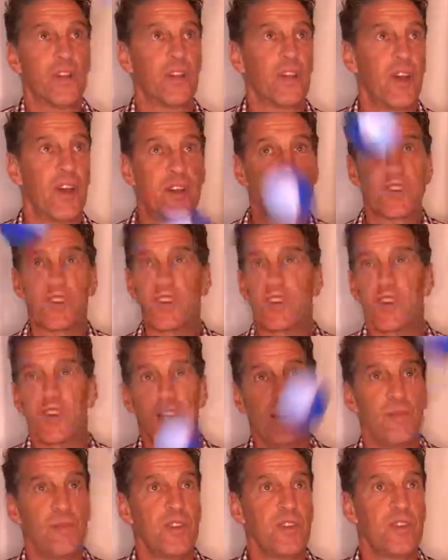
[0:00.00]
tossing it
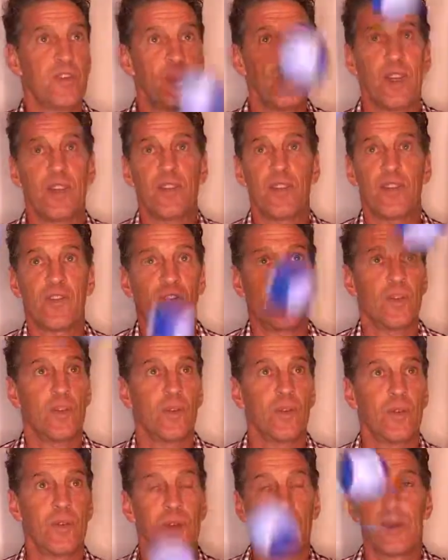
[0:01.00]
in between the 2.